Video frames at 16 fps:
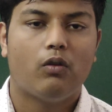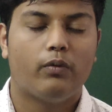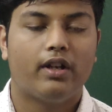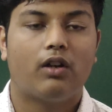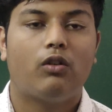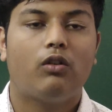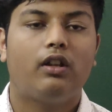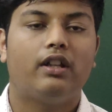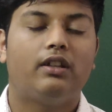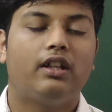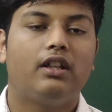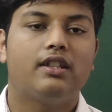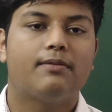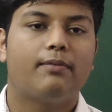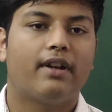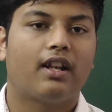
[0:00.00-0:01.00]
We are all
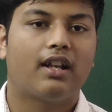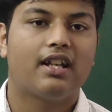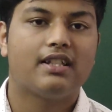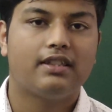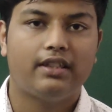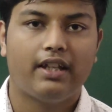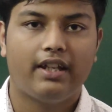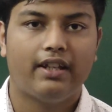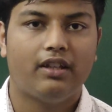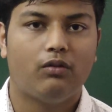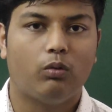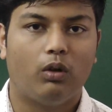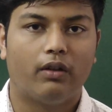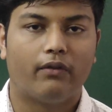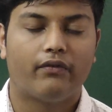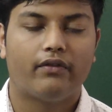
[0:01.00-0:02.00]
adults by class 10 and
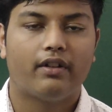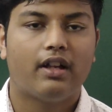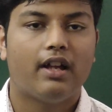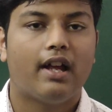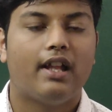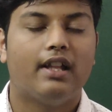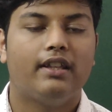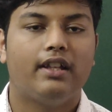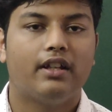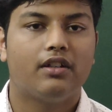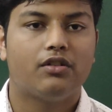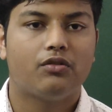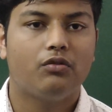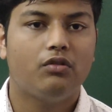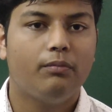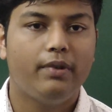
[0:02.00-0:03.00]
12, and there
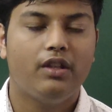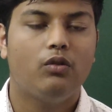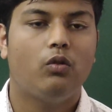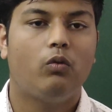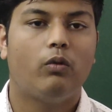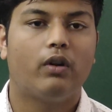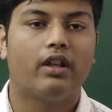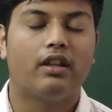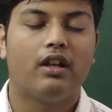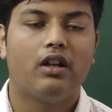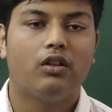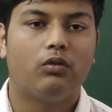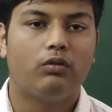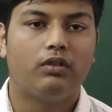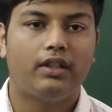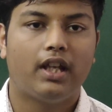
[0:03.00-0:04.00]
should be no one
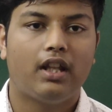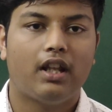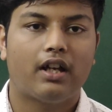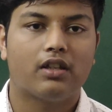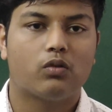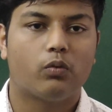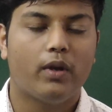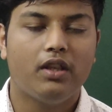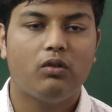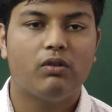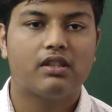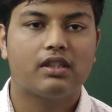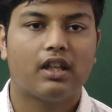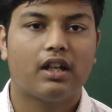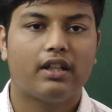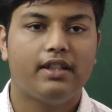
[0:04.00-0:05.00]
to tell us when to
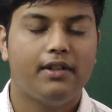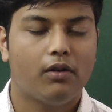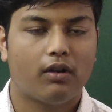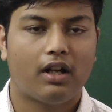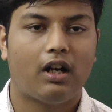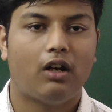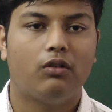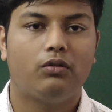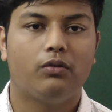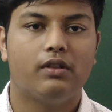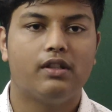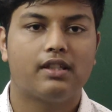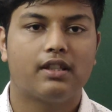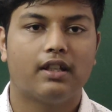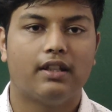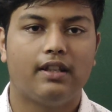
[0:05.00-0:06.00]
study or how to
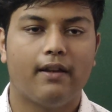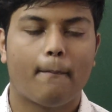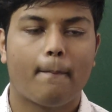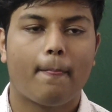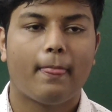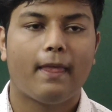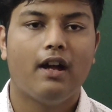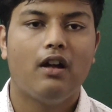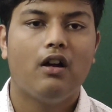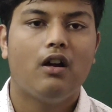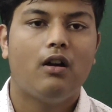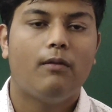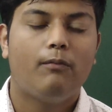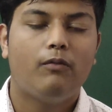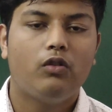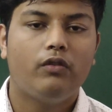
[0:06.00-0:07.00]
study.
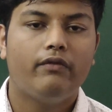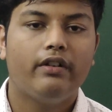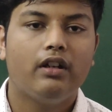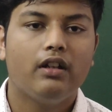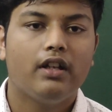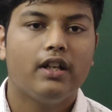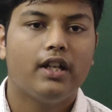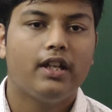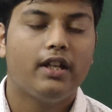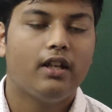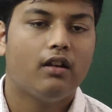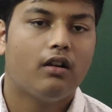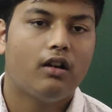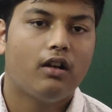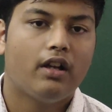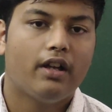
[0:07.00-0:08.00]
Moreover,
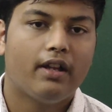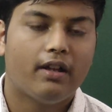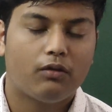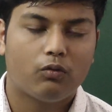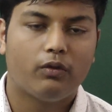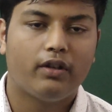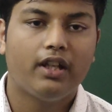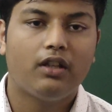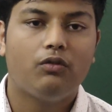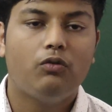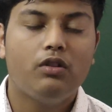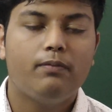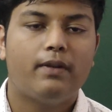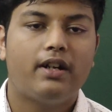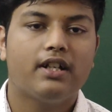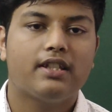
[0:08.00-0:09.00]
to get
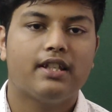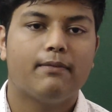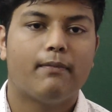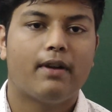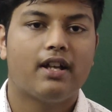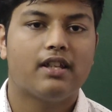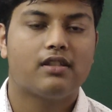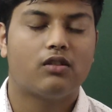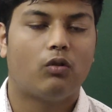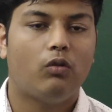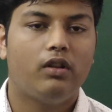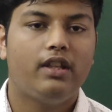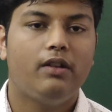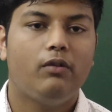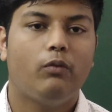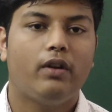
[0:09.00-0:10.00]
good marks in maths, the
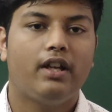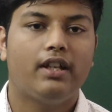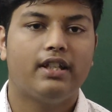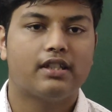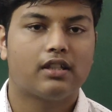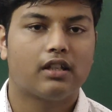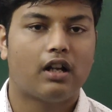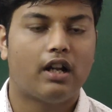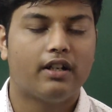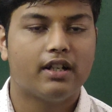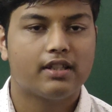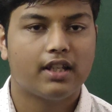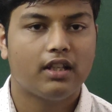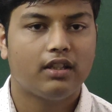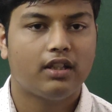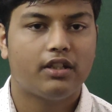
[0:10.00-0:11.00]
only way is
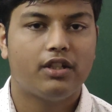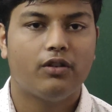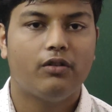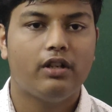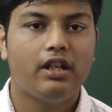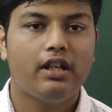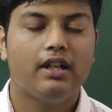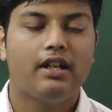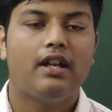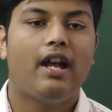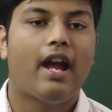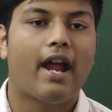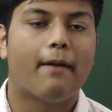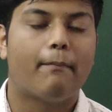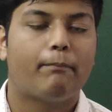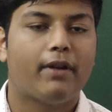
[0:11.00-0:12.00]
understand the theory
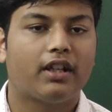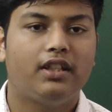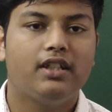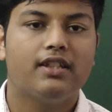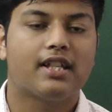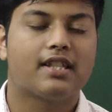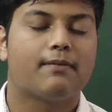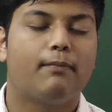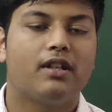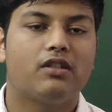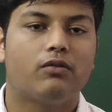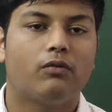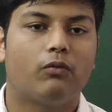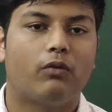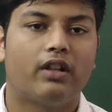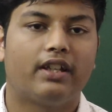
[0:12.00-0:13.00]
and practice as
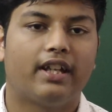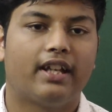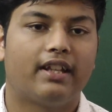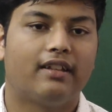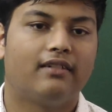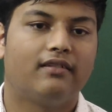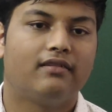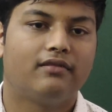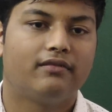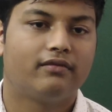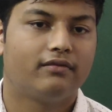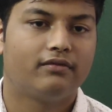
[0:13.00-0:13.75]
much as one can.